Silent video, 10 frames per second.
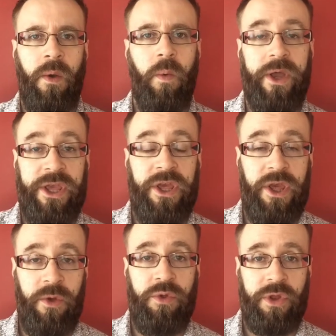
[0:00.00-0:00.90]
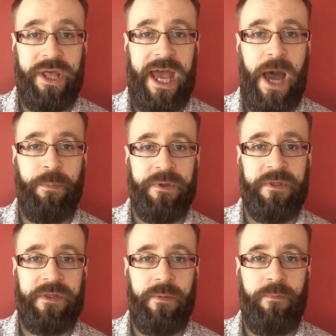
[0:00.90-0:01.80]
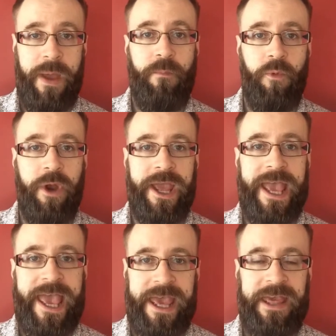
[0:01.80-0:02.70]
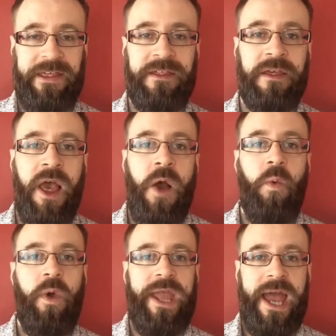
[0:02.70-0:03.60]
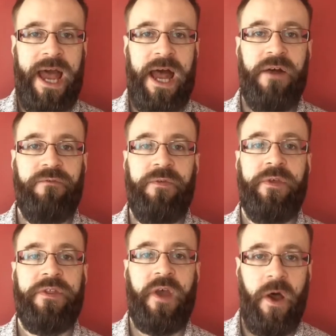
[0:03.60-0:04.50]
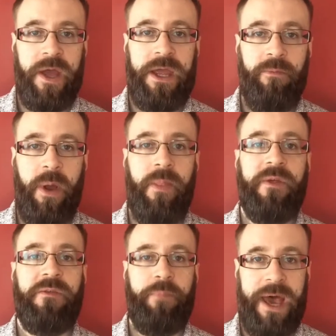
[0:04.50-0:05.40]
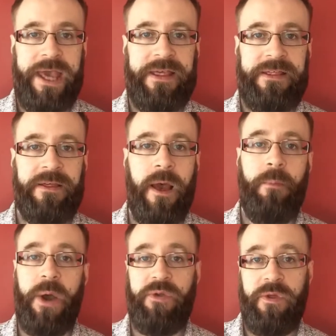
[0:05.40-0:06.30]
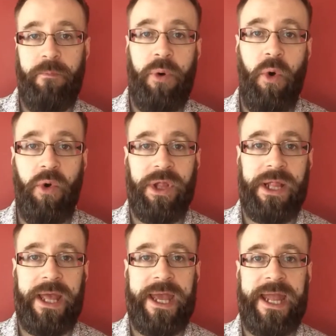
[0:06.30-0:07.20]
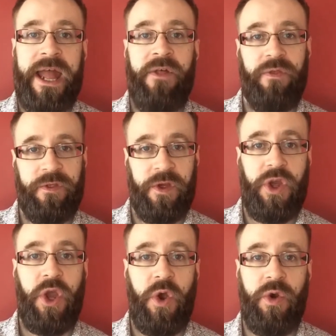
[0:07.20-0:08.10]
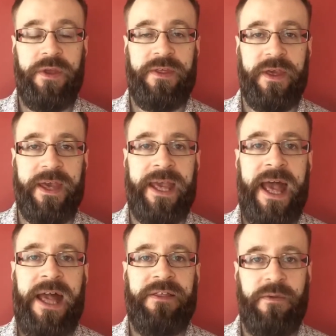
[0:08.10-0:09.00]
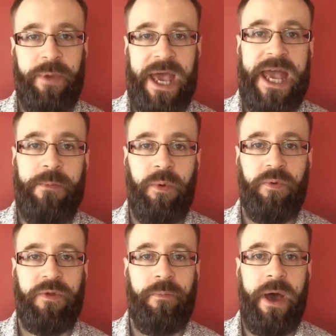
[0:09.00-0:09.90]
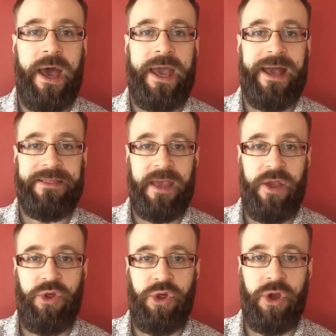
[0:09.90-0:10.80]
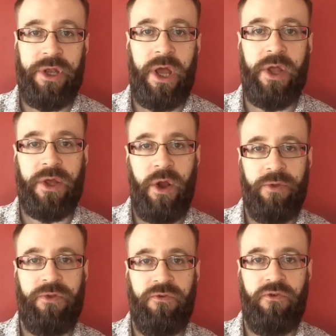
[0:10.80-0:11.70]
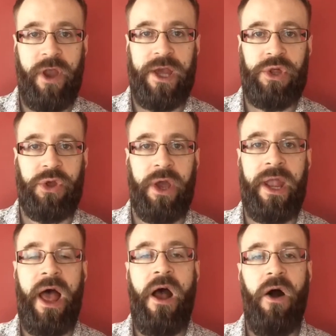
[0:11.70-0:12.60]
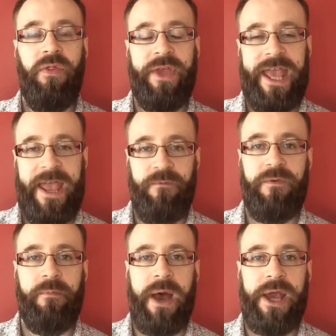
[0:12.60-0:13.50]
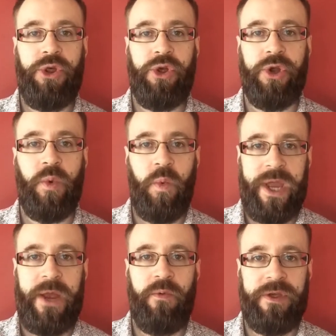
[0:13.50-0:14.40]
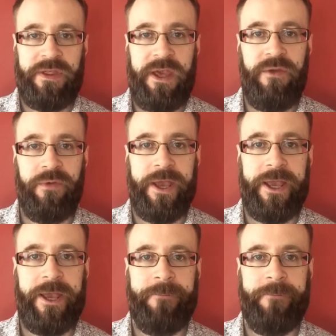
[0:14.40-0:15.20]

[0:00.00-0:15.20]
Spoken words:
What usually happens in memory is we have the time and the space, and most importantly the security, to be able to pay attention and concentration on the information we're receiving.